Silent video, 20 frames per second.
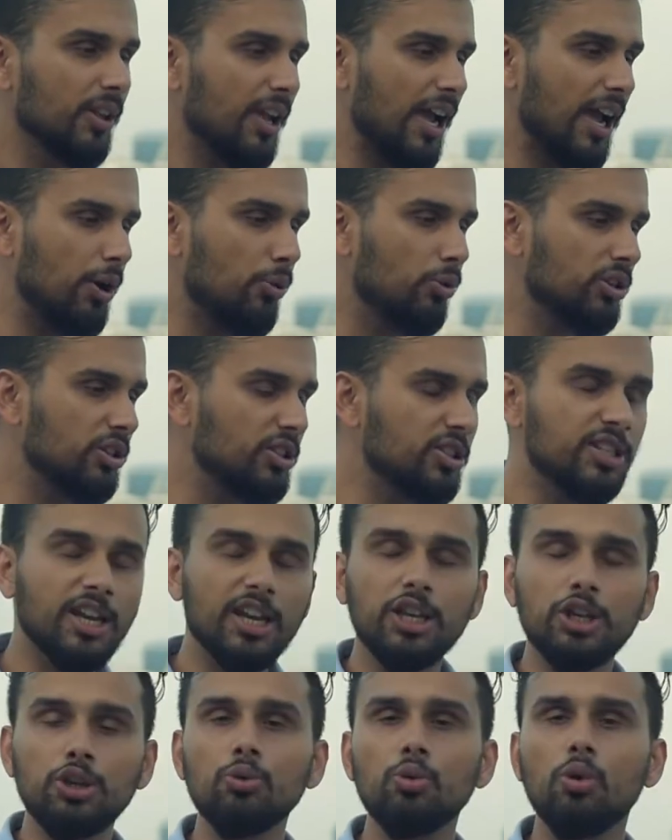I want to
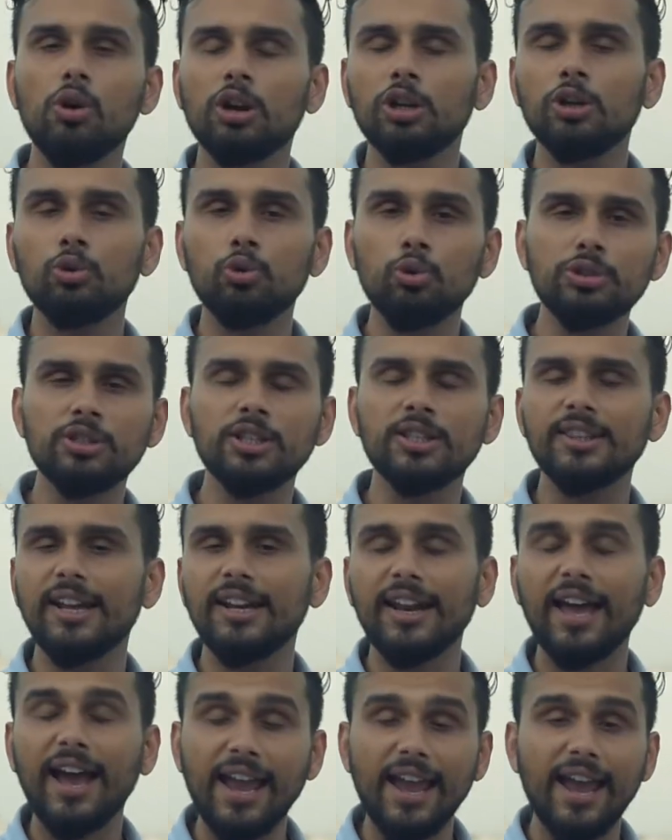say you a conclusion
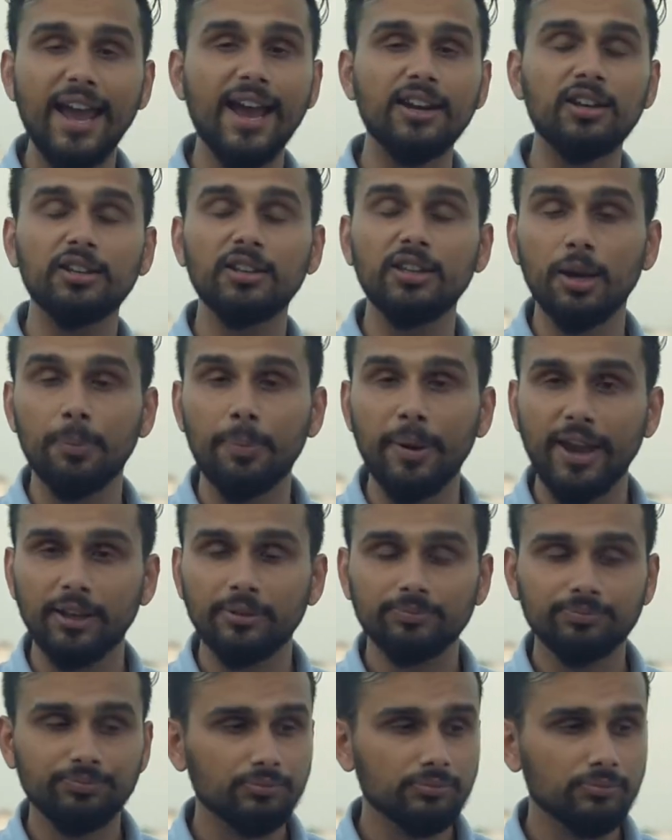that I had a year back.
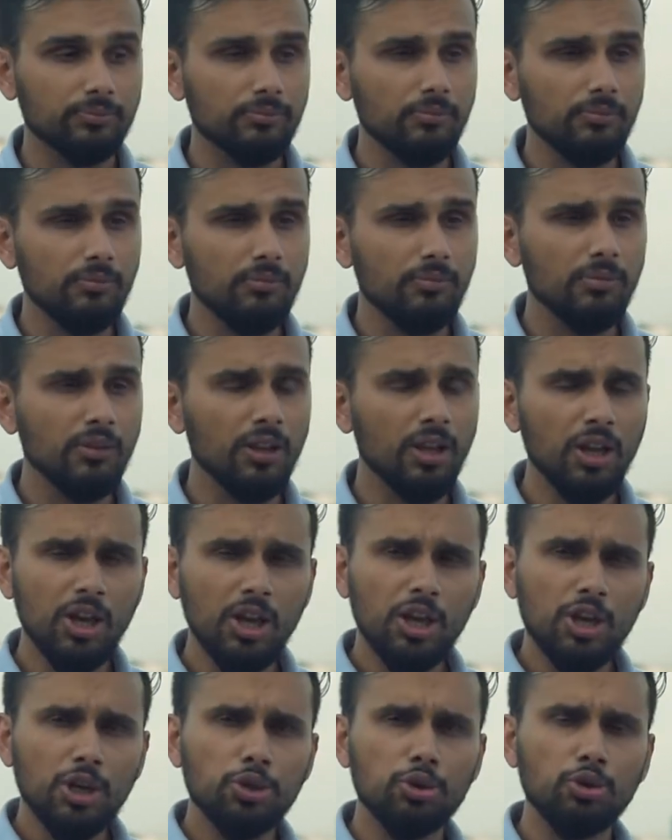
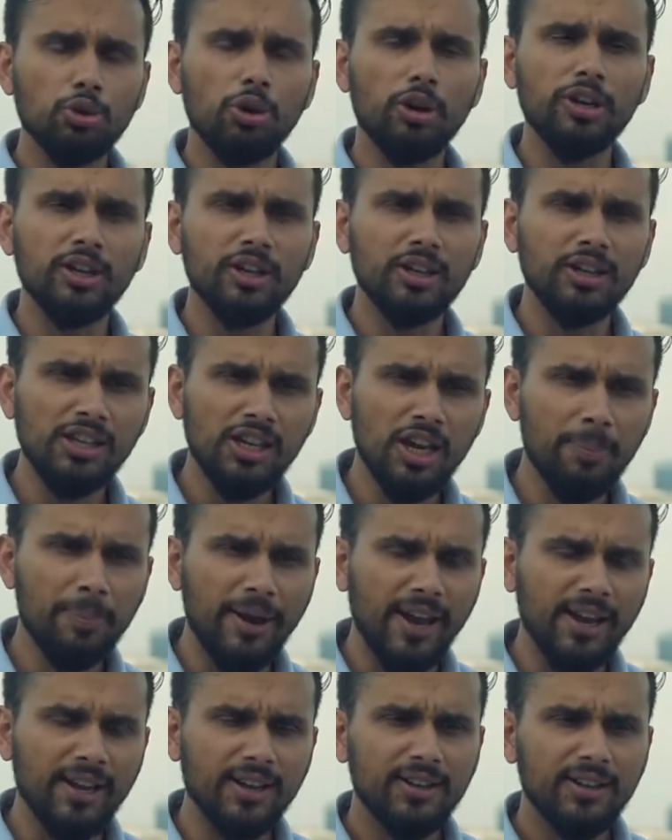So a year
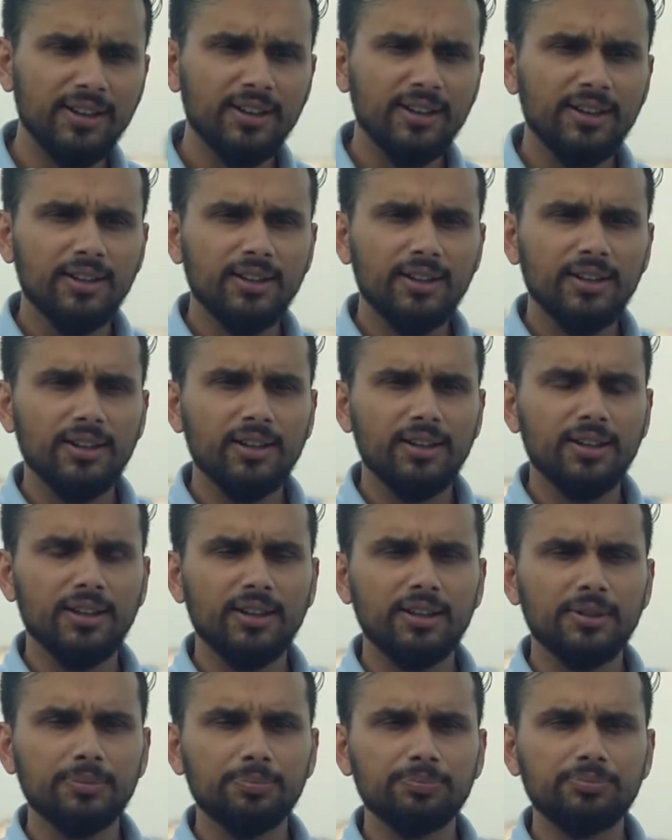back,
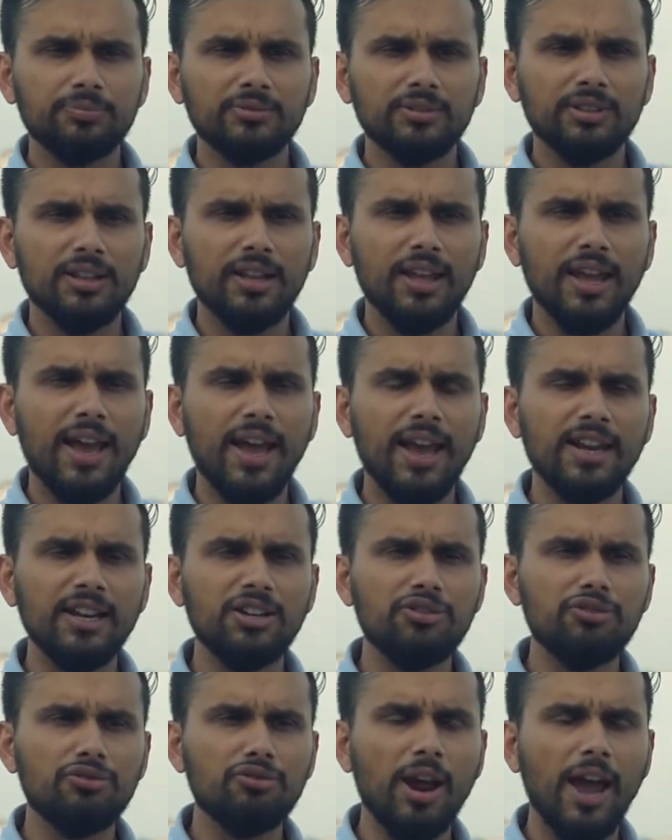uh, I
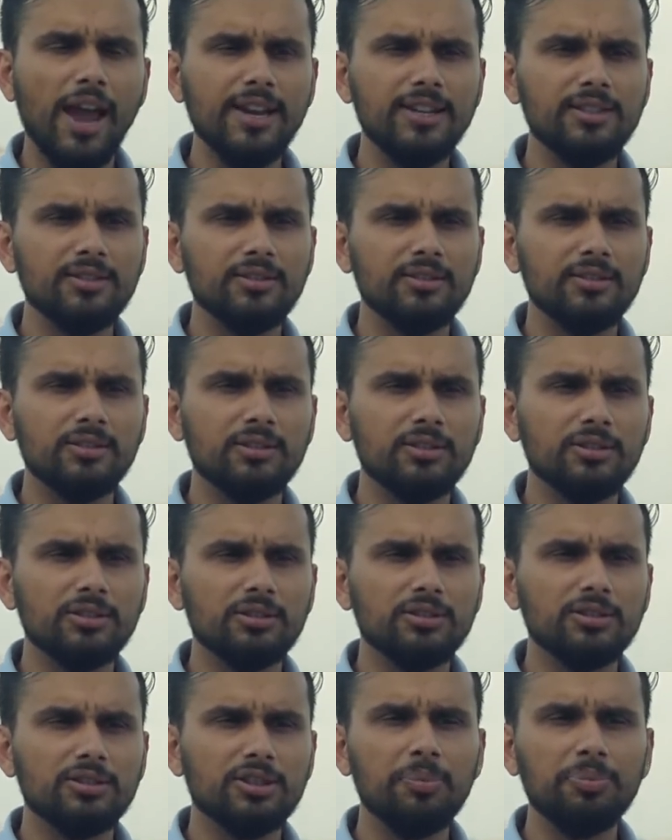tried
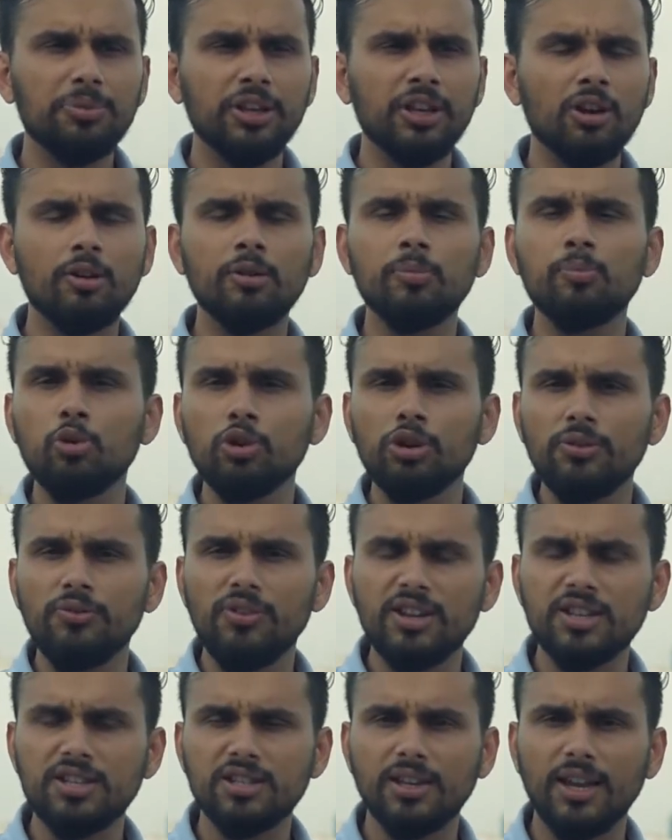something on
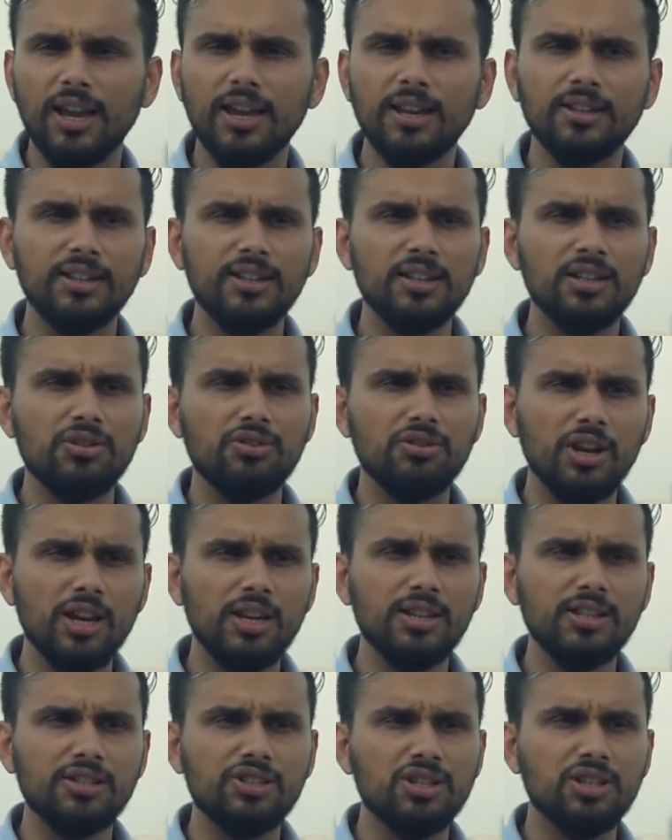motivation, and it
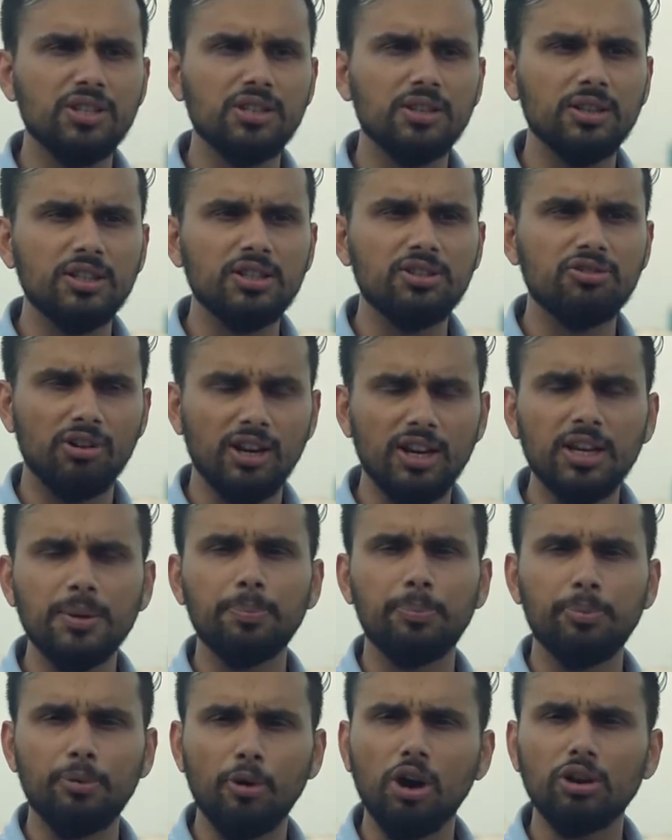
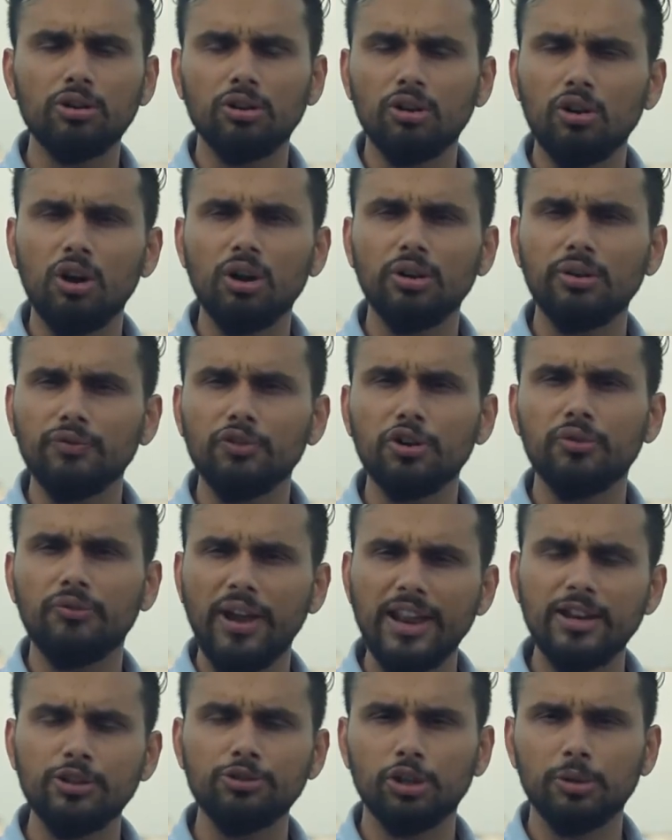really brought a lot of good
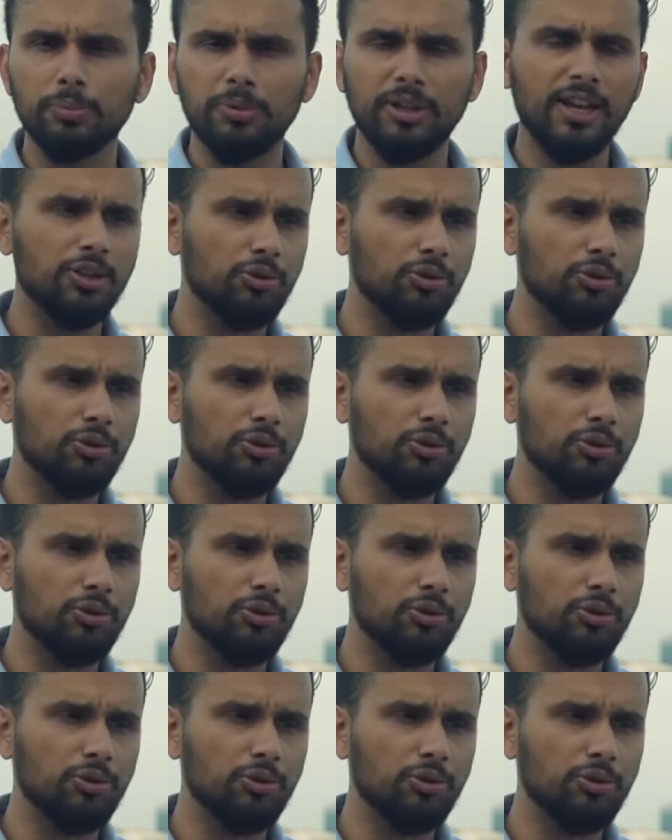values on me.